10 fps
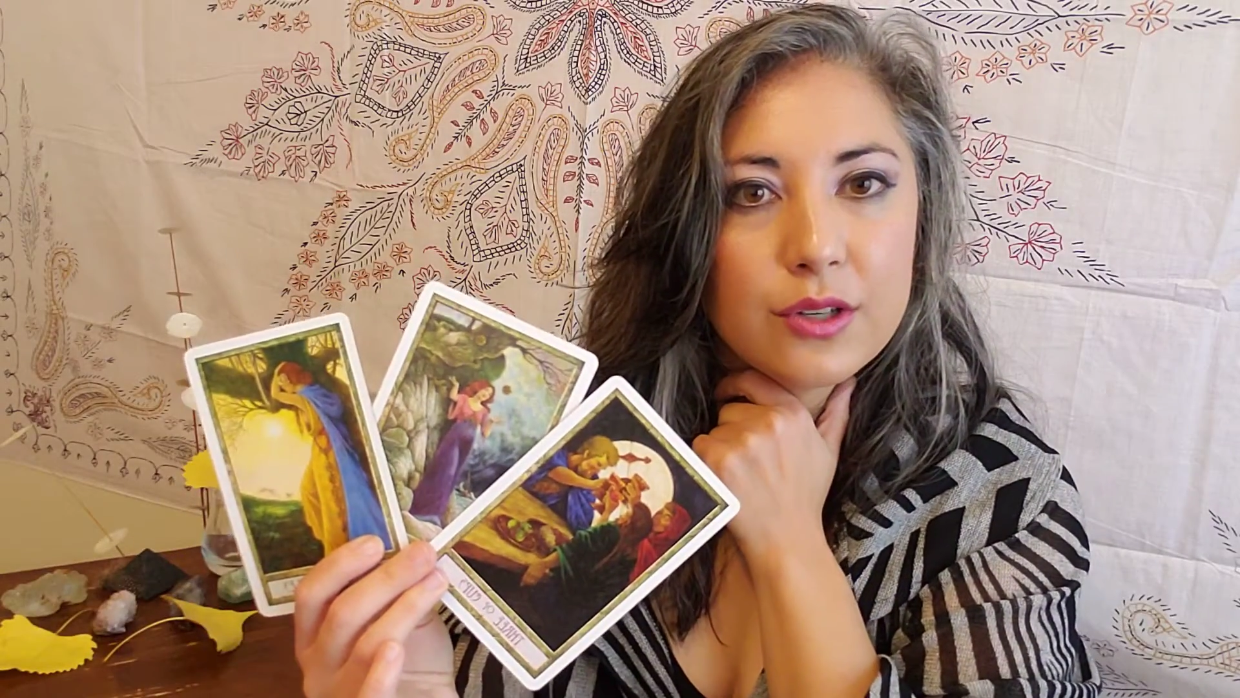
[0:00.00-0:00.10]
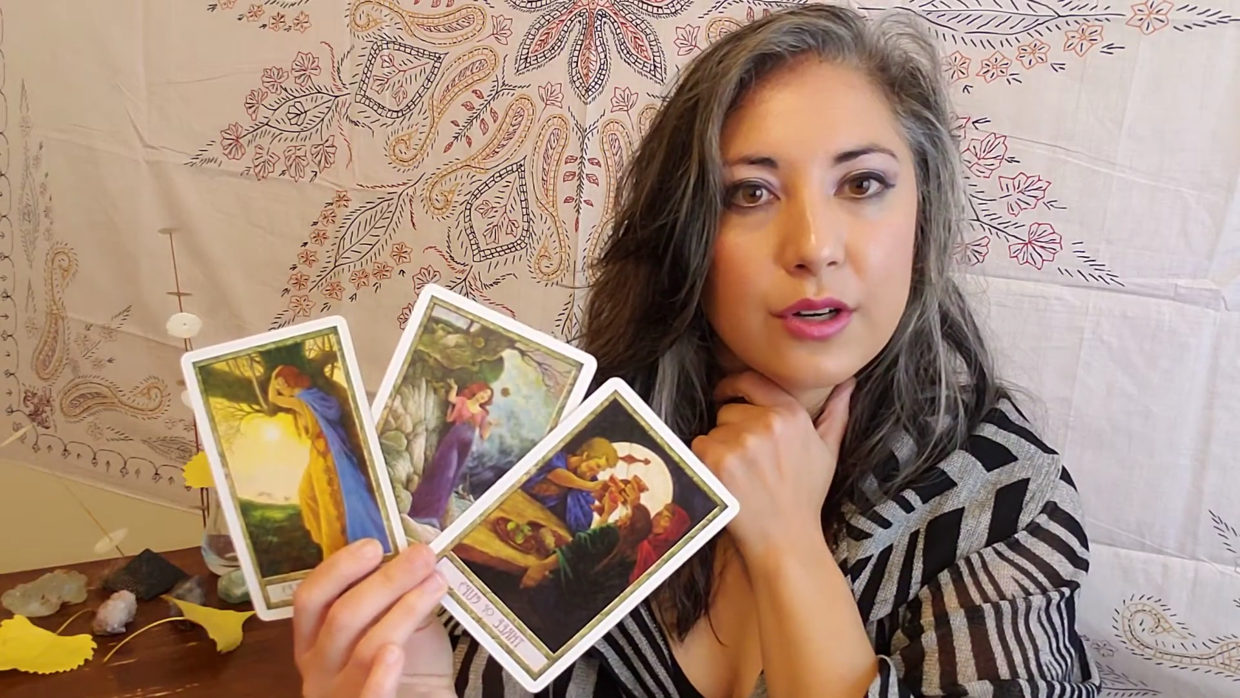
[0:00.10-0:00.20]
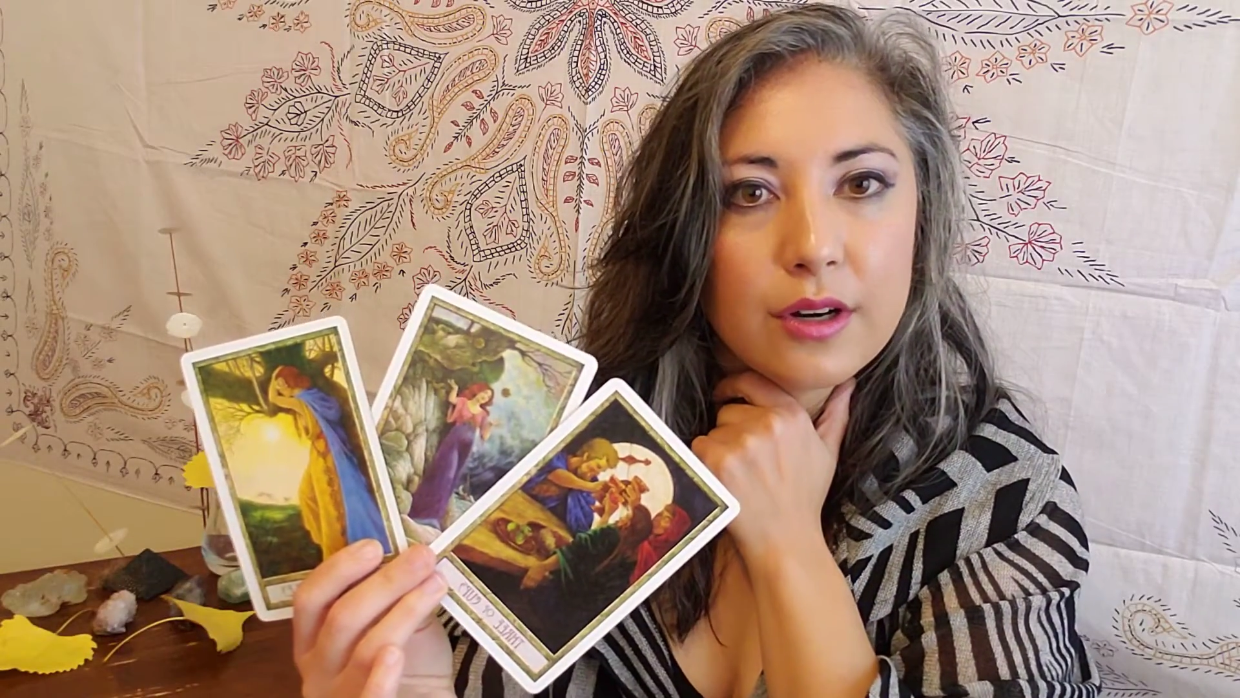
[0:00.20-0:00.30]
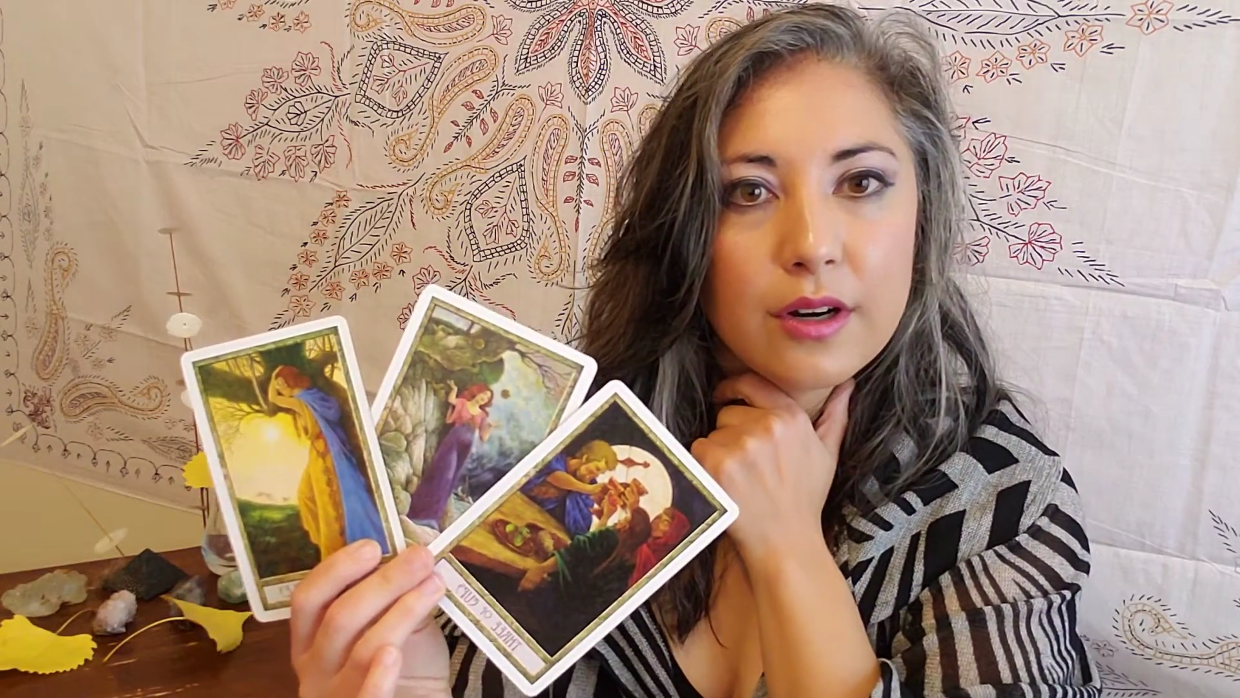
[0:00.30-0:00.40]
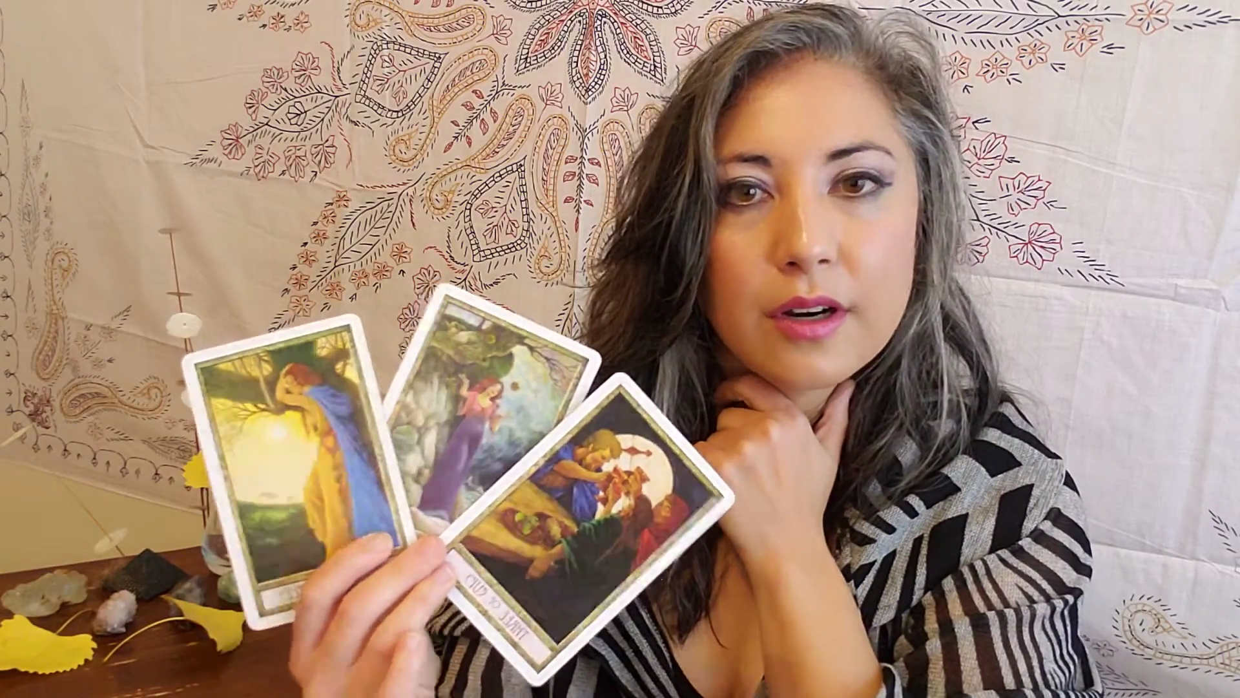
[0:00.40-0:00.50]

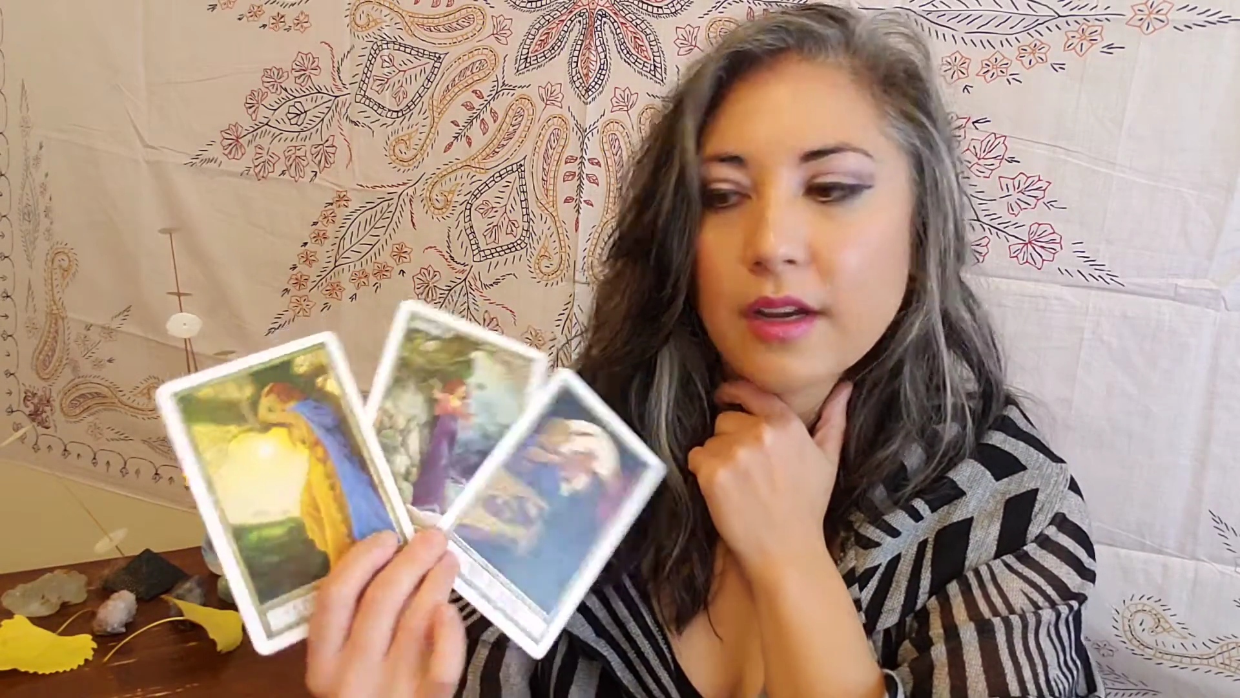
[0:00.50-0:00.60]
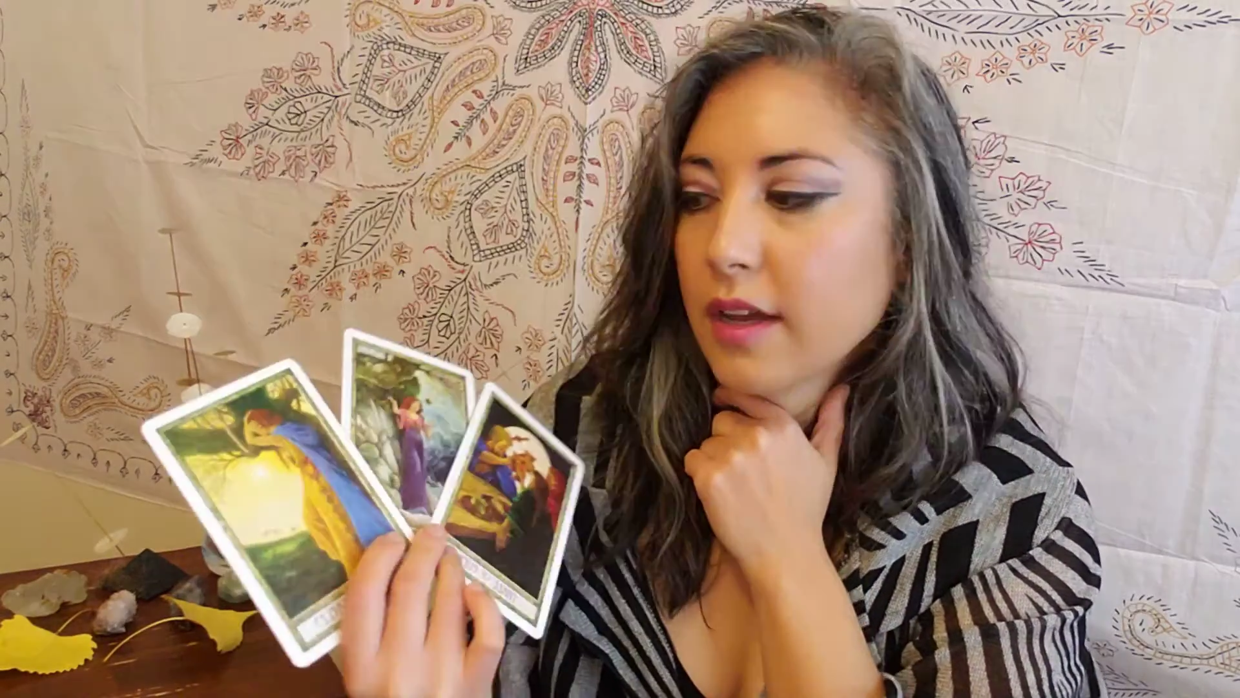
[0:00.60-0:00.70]
her,